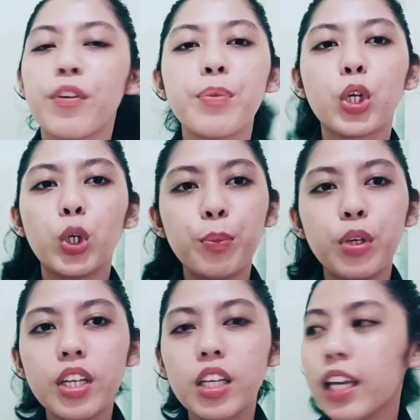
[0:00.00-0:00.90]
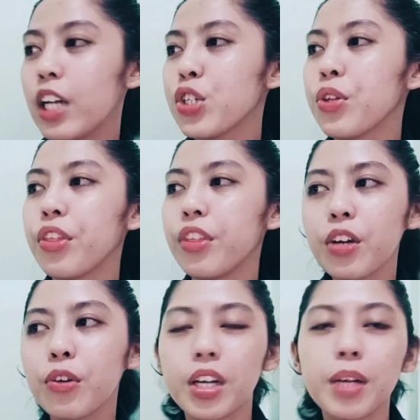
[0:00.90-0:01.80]
from the communication
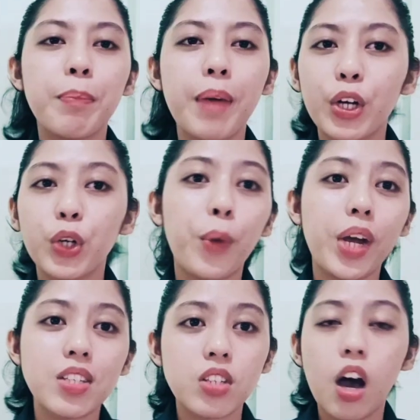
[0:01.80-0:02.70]
theory better ways